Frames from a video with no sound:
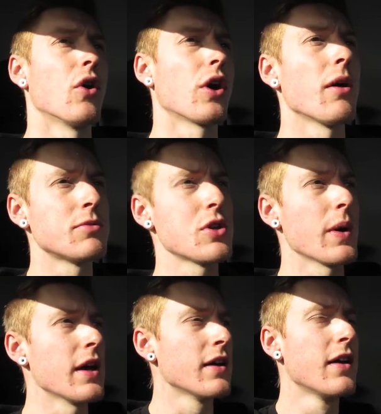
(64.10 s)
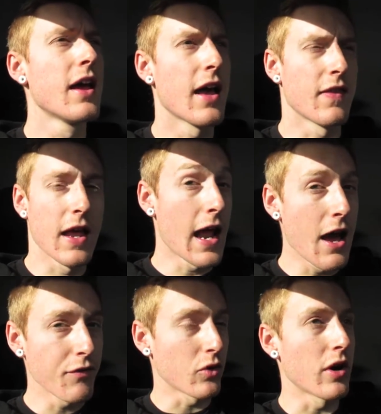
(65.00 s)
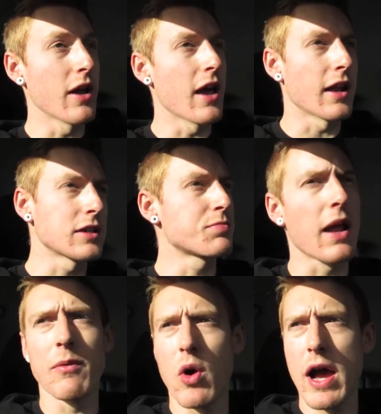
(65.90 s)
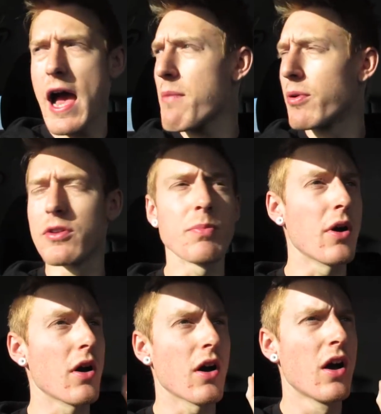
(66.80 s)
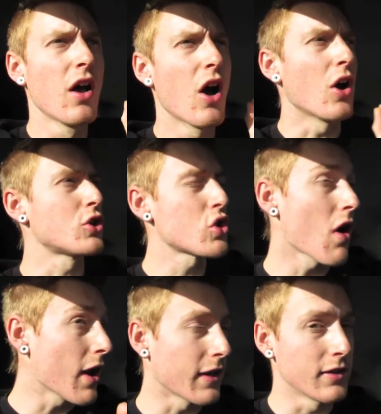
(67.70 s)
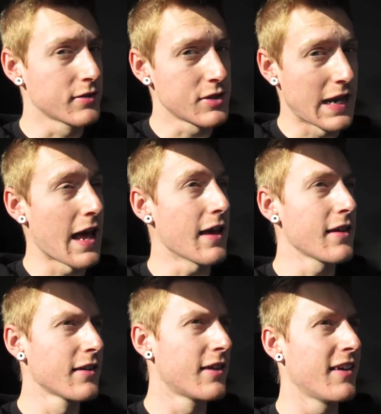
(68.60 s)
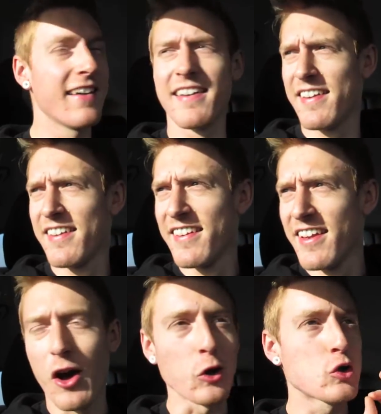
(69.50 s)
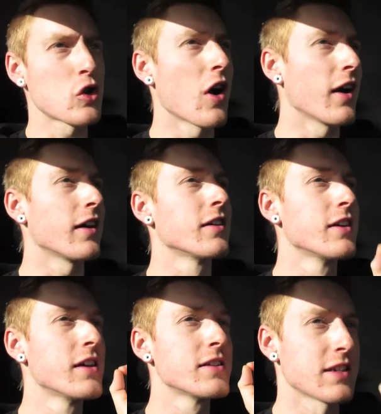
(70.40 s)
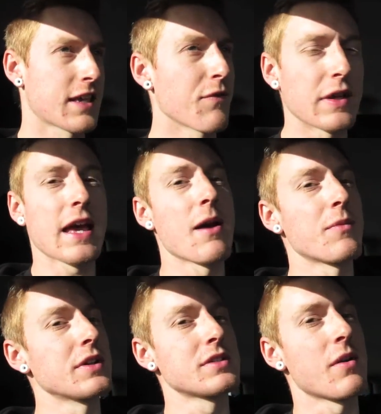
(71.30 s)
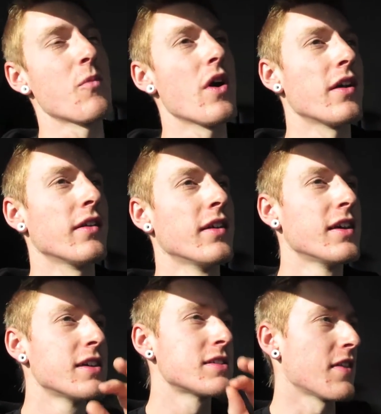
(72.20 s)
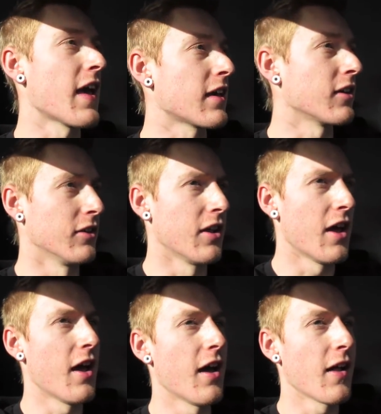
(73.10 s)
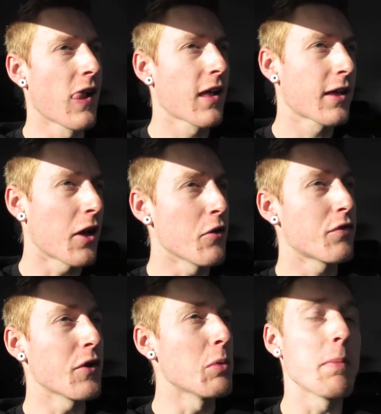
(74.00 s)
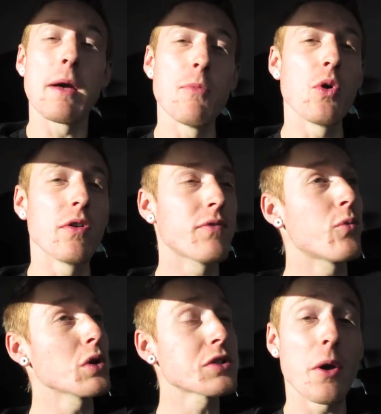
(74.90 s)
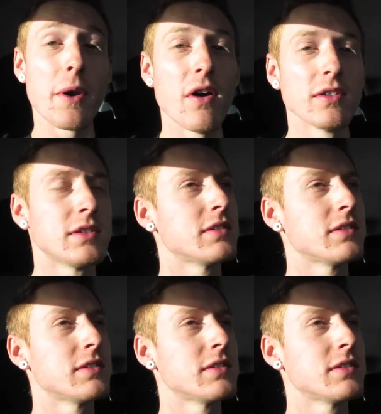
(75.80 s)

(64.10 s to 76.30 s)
vlog up to it and then after it and explain what happened, but I try today. I try to give the camera to someone so they can kind of film a bit more of what's going on.